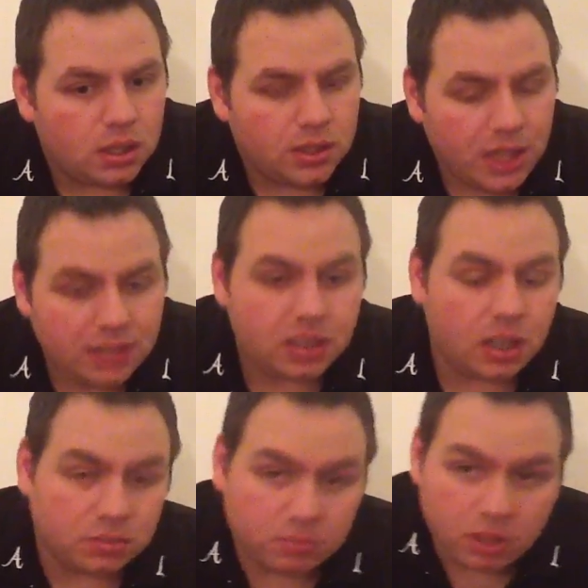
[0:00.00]
Yes,
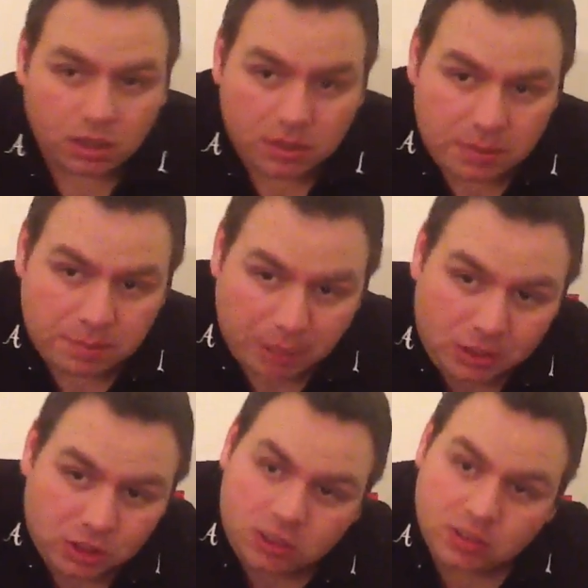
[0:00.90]
in
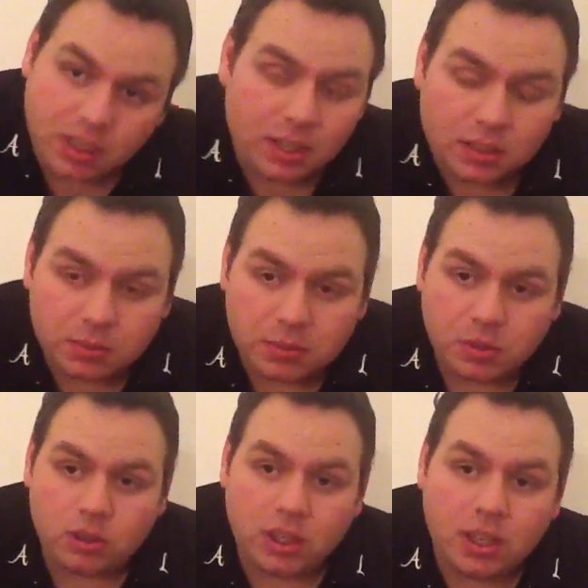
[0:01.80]
patches, yeah, don't get me
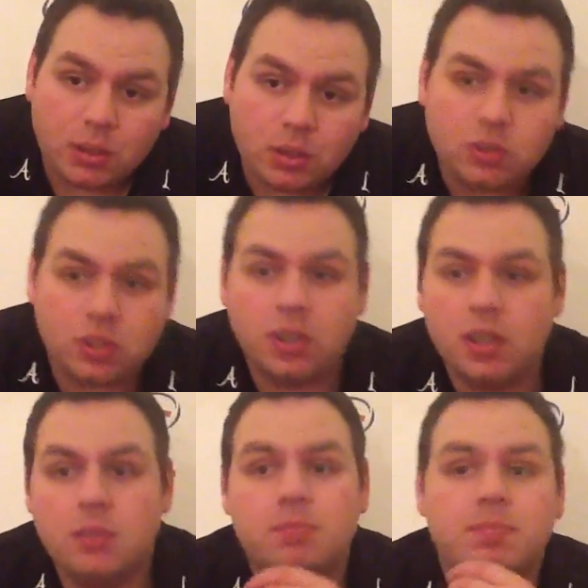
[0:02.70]
wrong, yeah, I was.
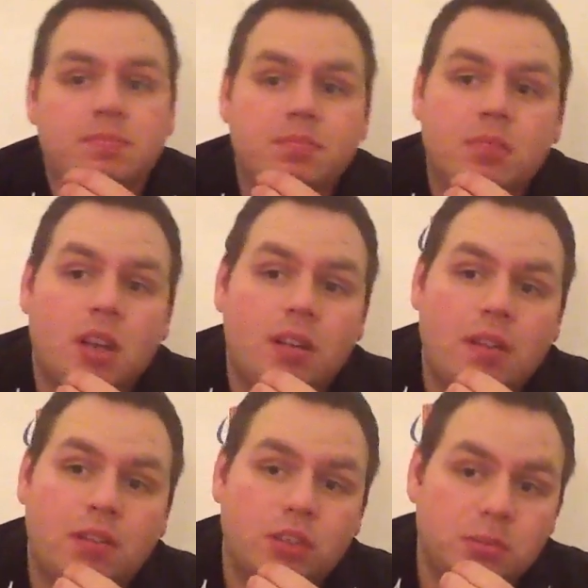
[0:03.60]
I
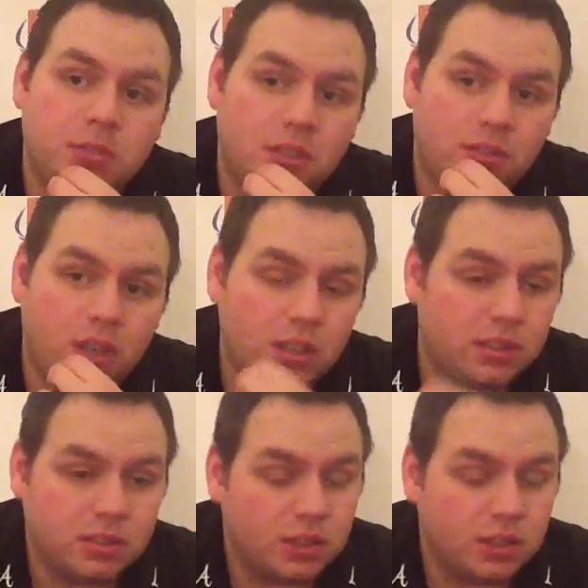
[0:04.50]
thought to myself, right.